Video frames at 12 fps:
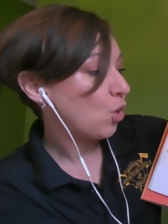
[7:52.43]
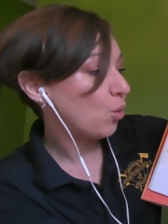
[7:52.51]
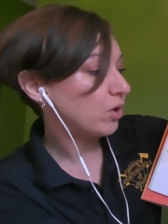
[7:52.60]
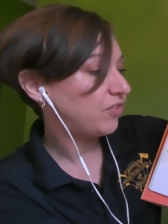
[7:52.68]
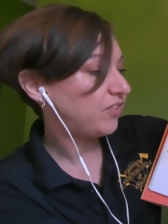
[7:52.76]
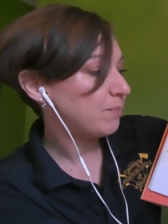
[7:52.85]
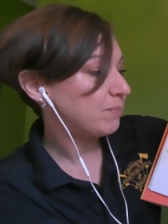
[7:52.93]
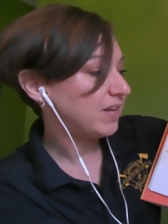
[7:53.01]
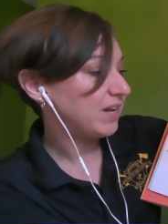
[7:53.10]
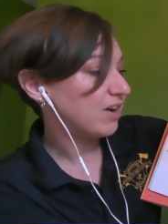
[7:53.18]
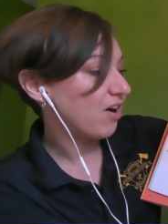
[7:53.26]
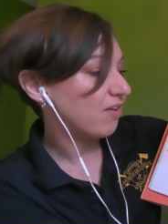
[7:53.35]
or
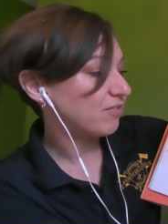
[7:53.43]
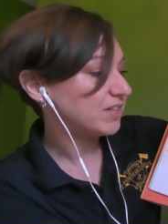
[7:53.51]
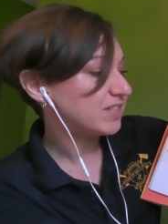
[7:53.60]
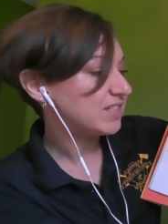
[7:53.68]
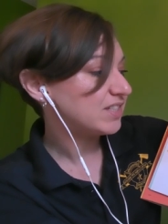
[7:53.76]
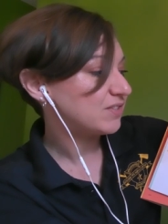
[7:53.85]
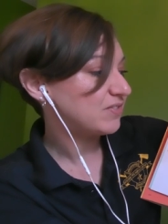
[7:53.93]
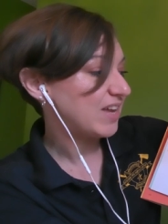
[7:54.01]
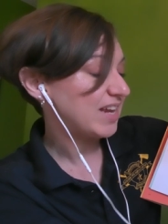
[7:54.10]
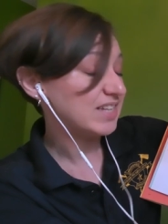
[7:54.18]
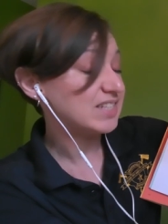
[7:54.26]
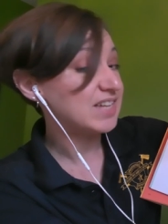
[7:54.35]
simply covers its
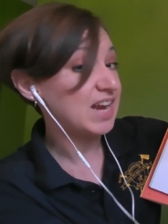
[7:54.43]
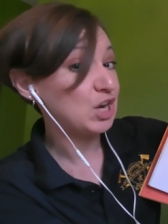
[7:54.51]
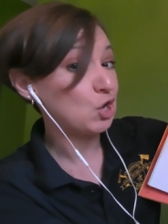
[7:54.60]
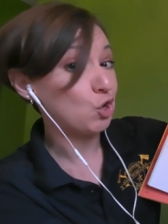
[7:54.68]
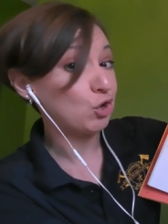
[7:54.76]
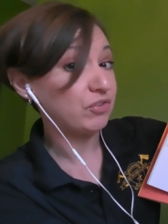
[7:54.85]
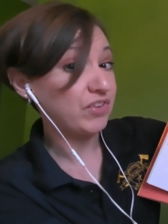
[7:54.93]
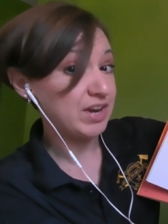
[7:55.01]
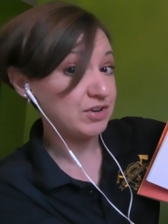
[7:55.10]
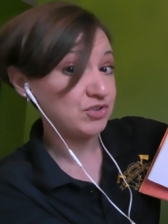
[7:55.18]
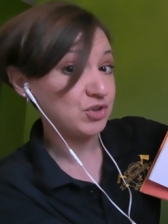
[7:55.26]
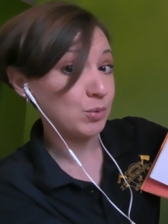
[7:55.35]
face and curls
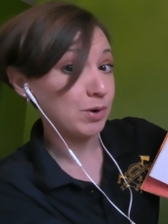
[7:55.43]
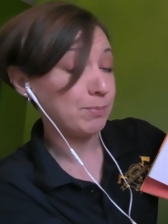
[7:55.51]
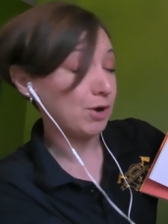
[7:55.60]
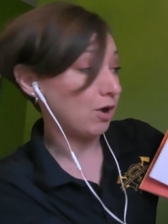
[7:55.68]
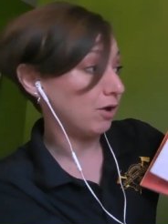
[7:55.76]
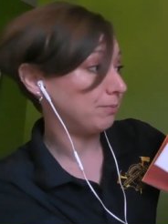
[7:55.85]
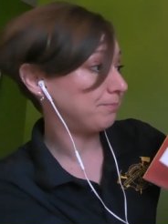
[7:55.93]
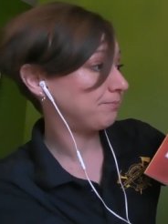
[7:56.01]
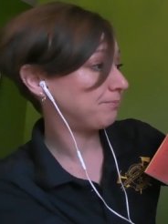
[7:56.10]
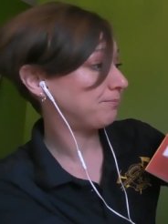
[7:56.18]
into a ball.